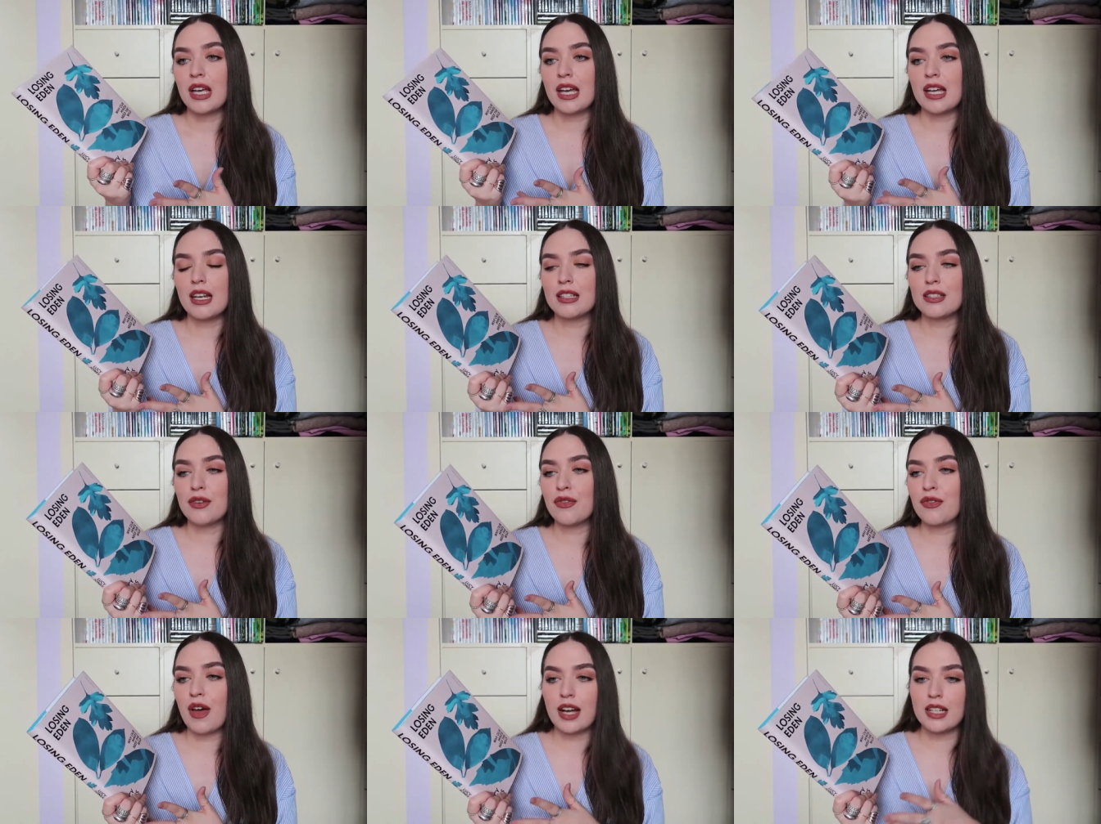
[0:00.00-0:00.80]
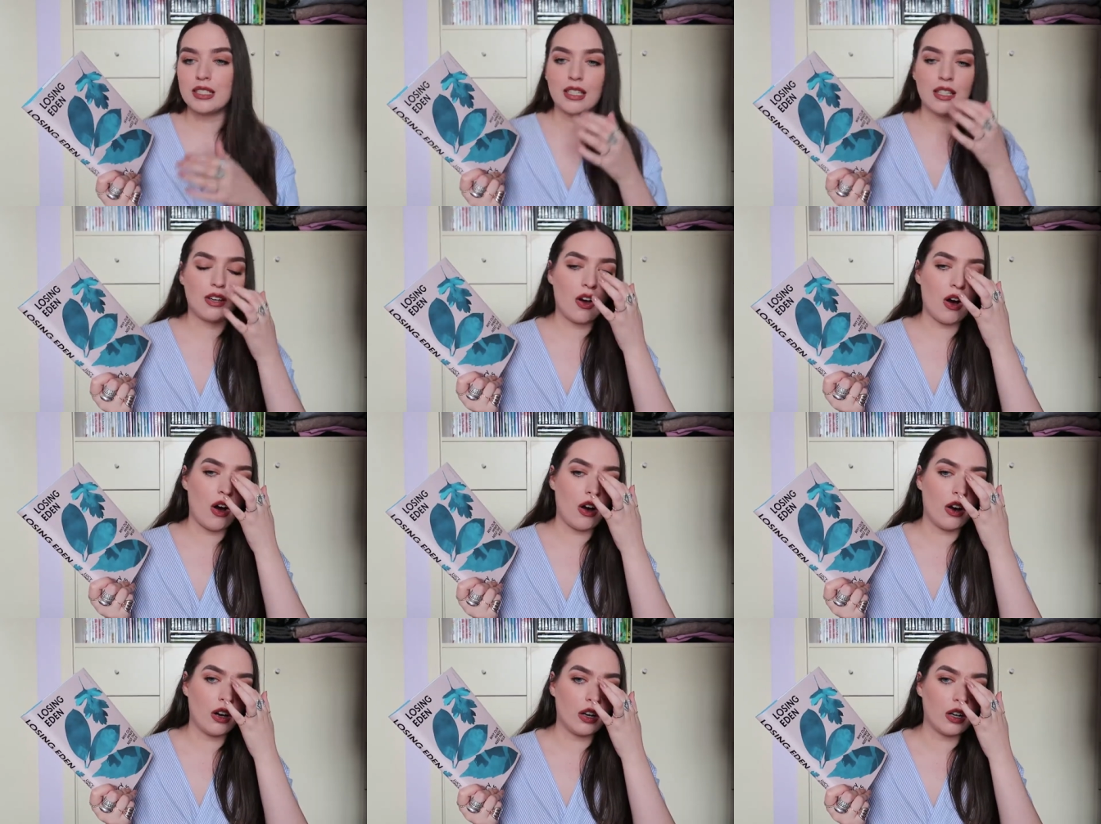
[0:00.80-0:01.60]
it is affecting
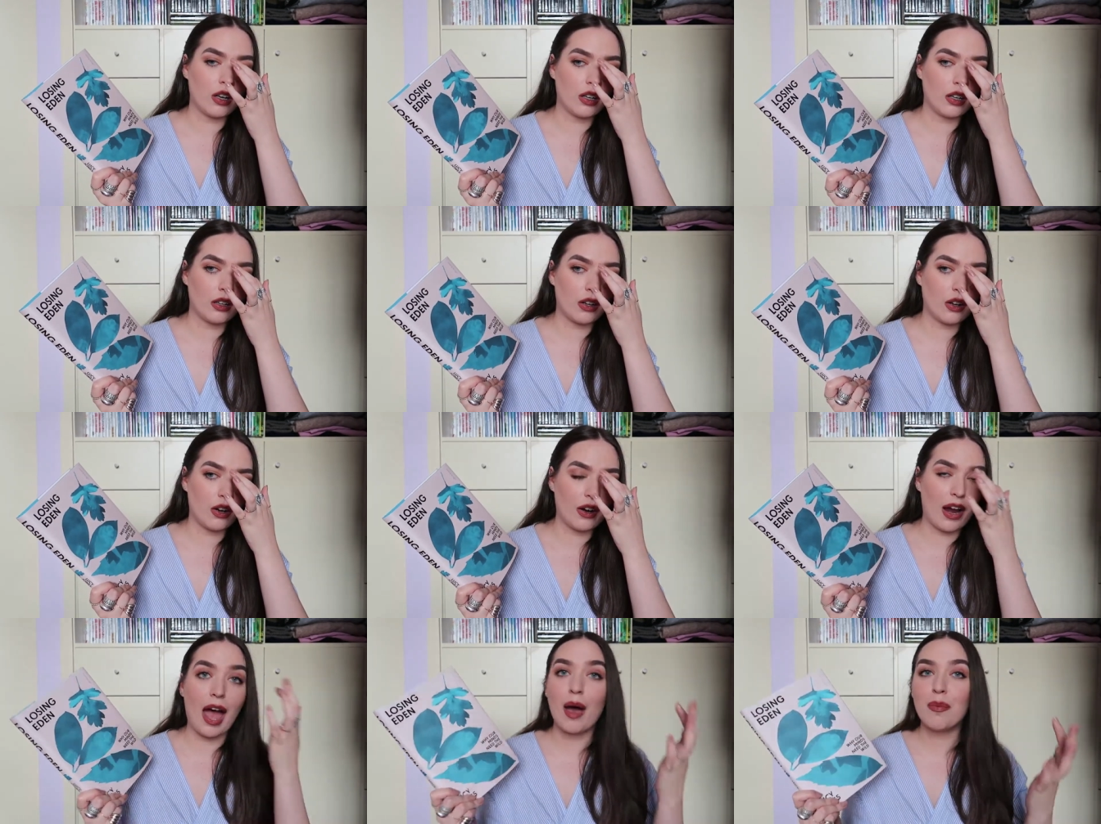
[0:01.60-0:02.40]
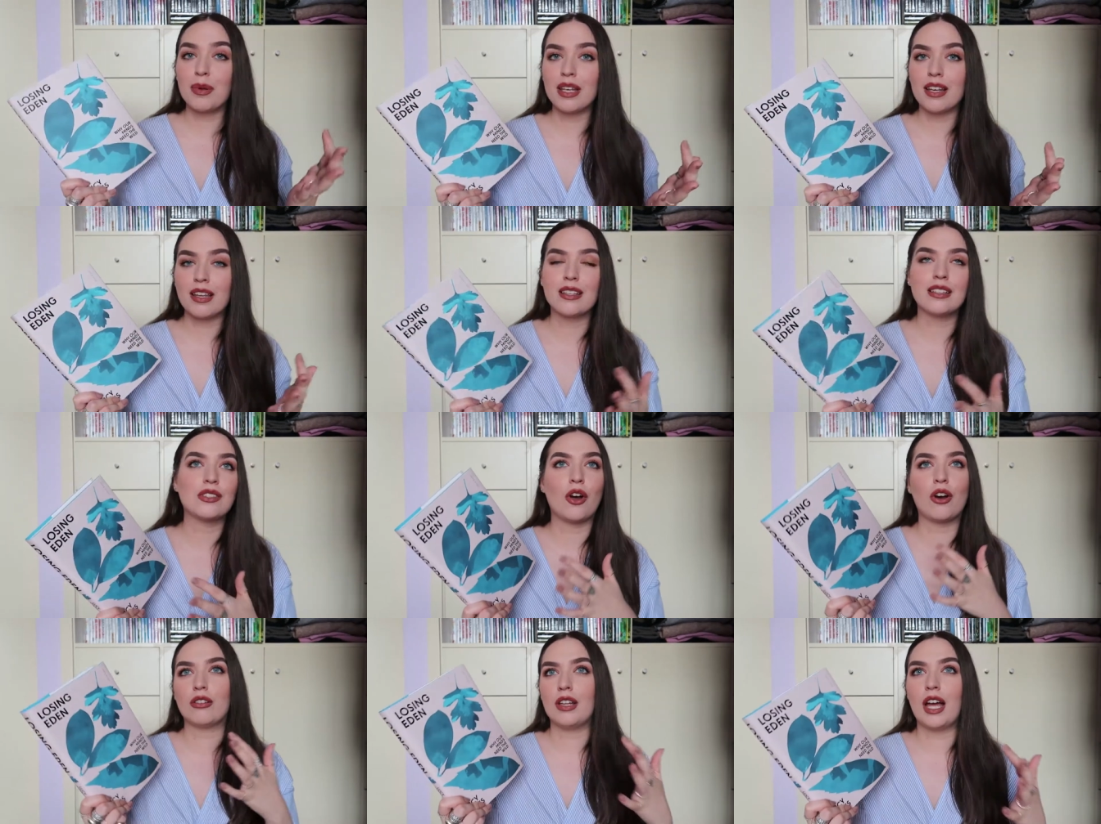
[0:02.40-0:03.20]
our happiness,
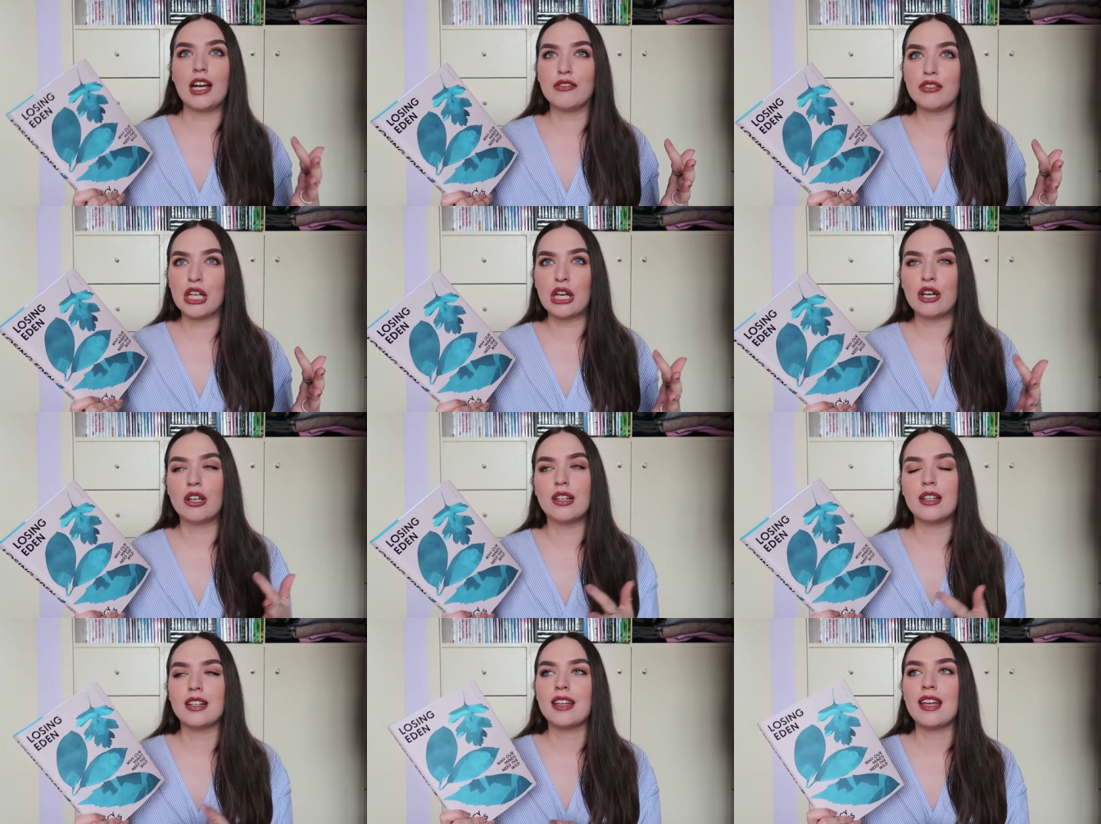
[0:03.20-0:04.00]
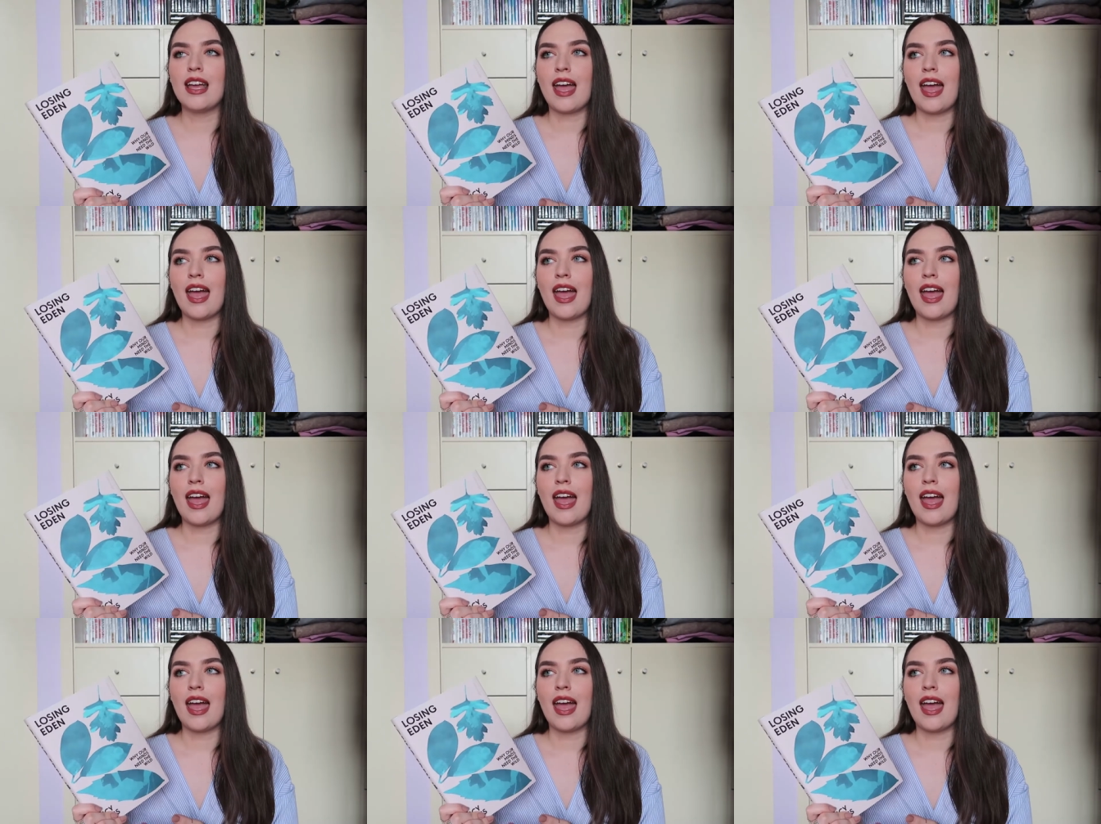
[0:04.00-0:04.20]
our livelihood,